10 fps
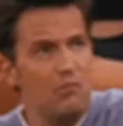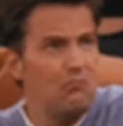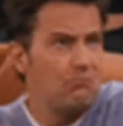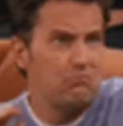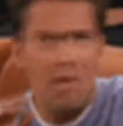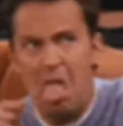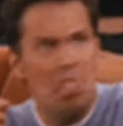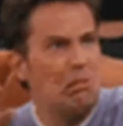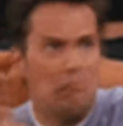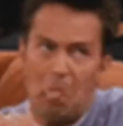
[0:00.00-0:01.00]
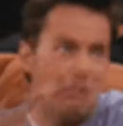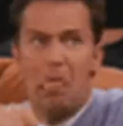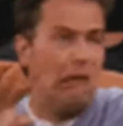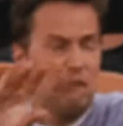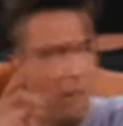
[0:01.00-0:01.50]
of all altcoins. I
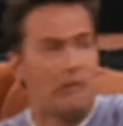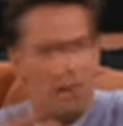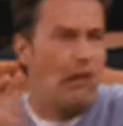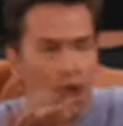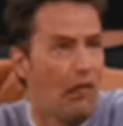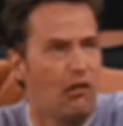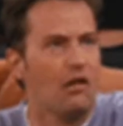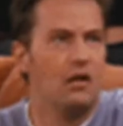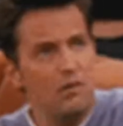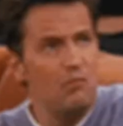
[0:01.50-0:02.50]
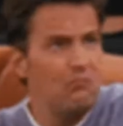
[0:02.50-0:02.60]
mean, that's the mother of